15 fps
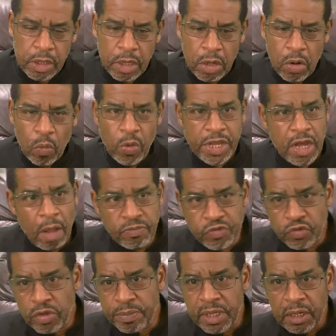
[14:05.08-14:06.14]
We come through
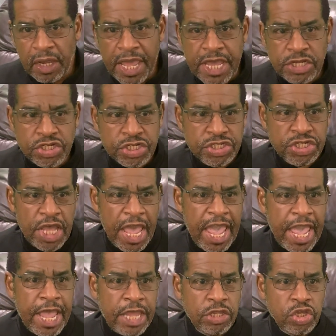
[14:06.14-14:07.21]
the Middle Ages
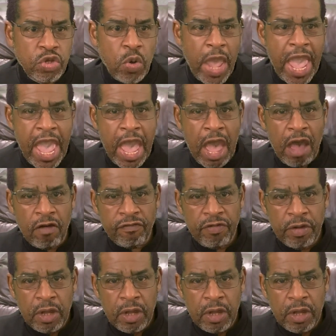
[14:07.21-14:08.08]
and you have